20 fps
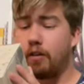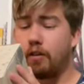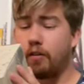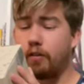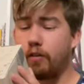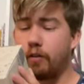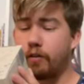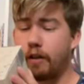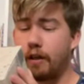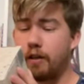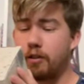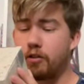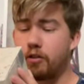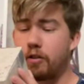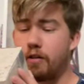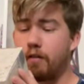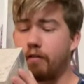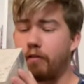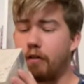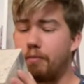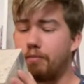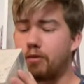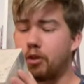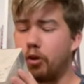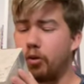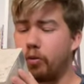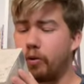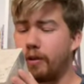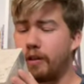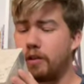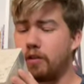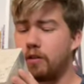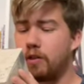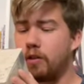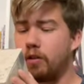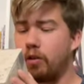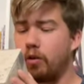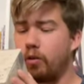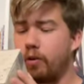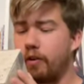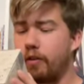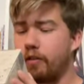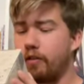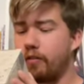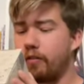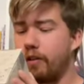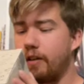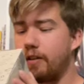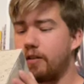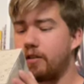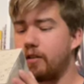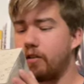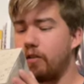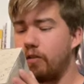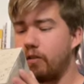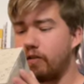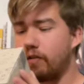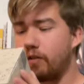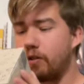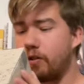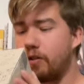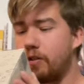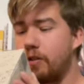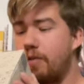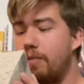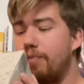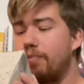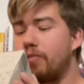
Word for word: location from Tolkien's Lord of the Rings universe.